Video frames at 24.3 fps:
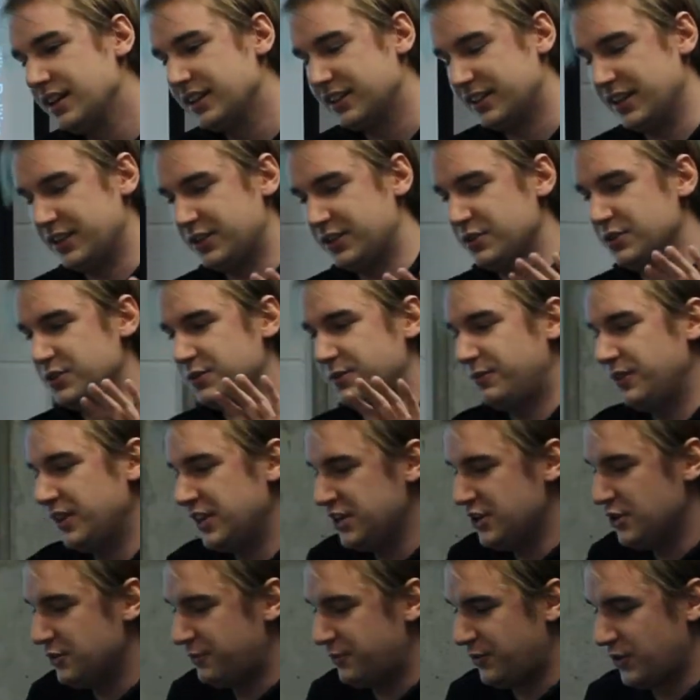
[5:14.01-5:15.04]
Like, there's
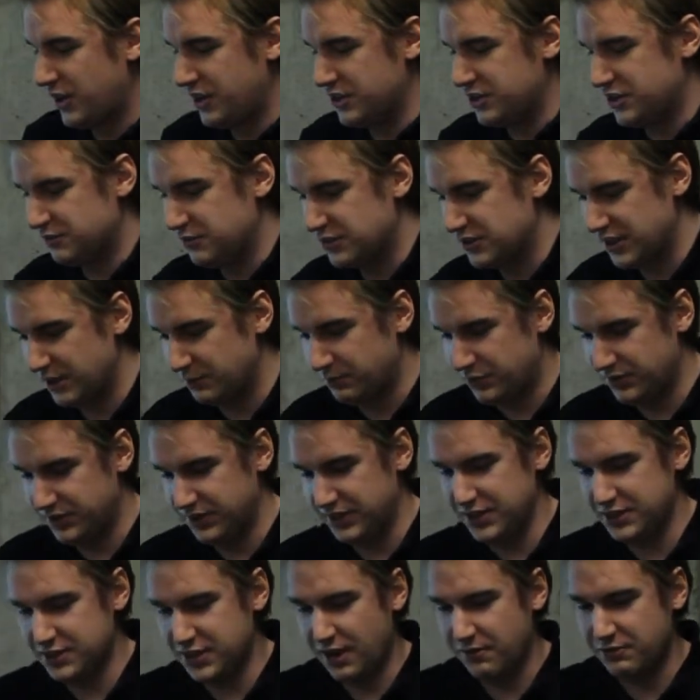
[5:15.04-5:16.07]
video footage of just, like,
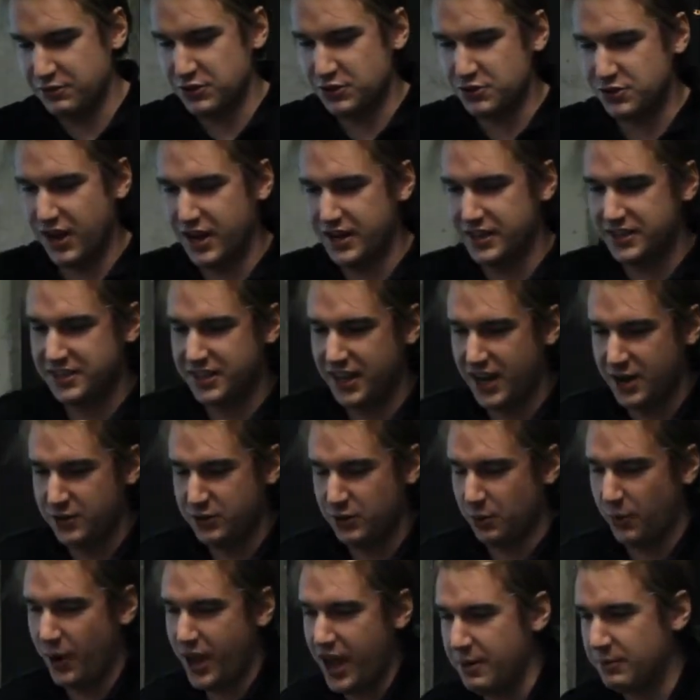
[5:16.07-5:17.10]
police officers trying to stay in
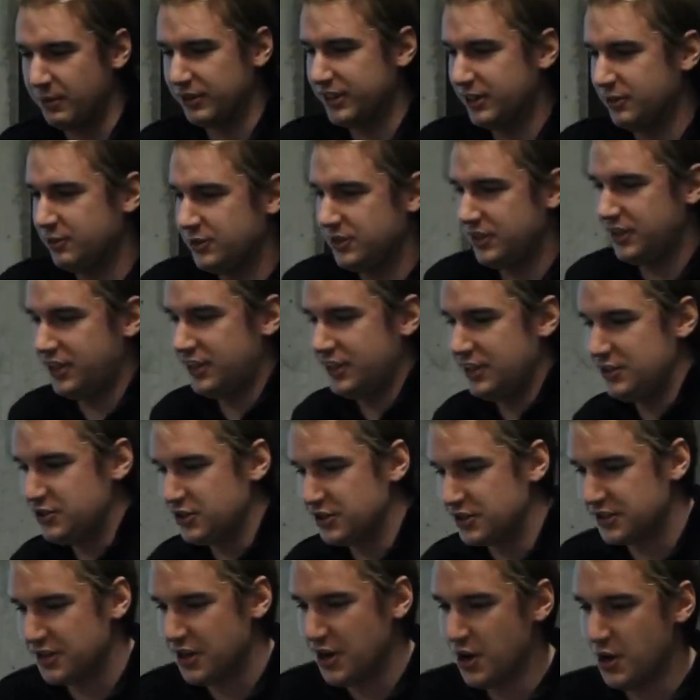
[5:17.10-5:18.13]
the way, but they were literally
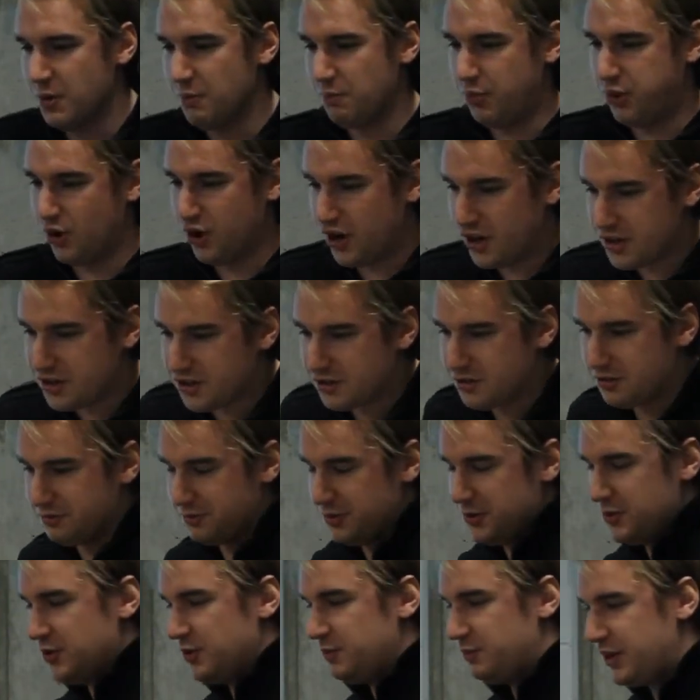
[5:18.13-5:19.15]
just pushed
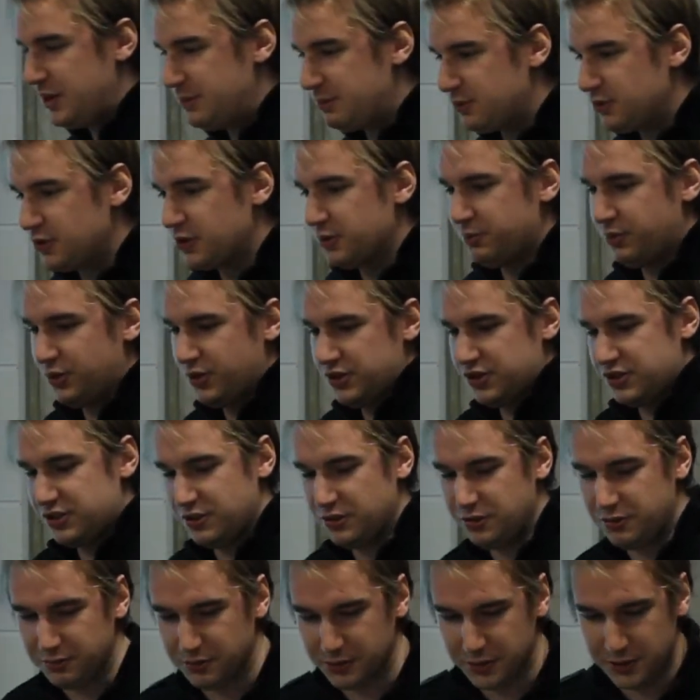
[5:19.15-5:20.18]
through, and people were
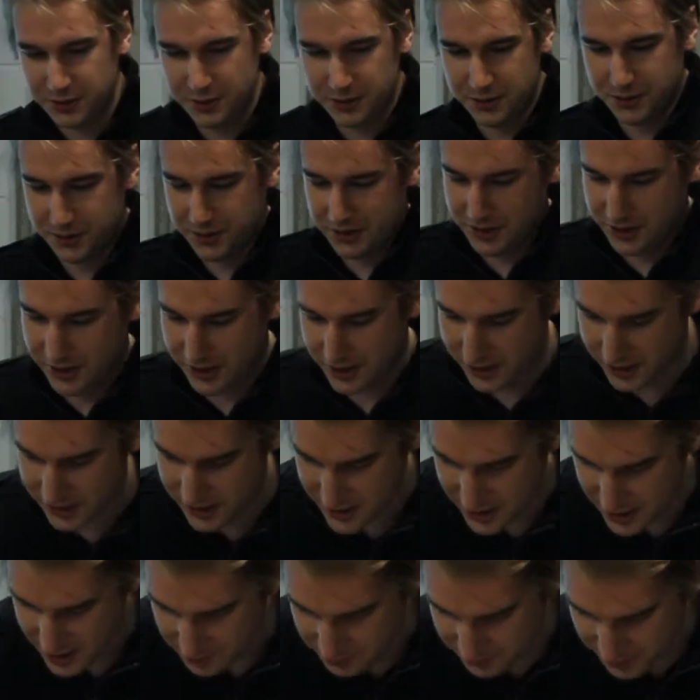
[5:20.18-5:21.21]
pushing through, and, like,
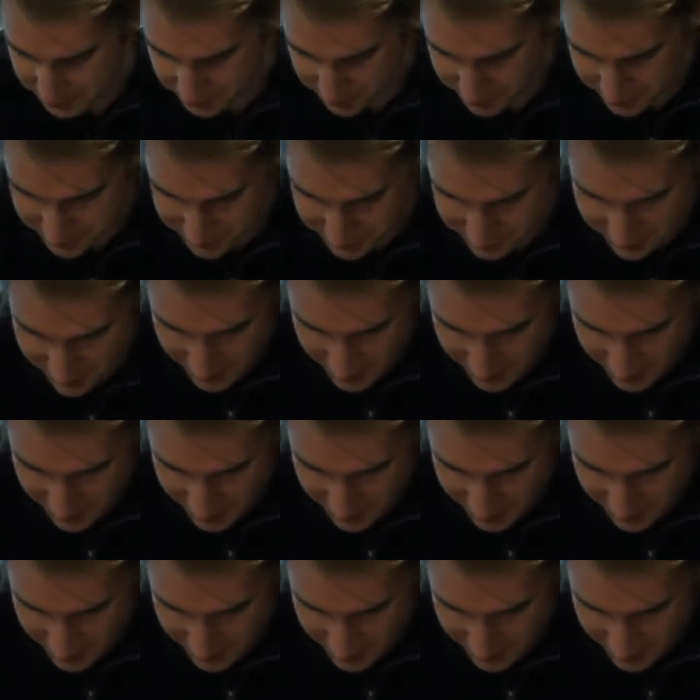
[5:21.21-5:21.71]
people in the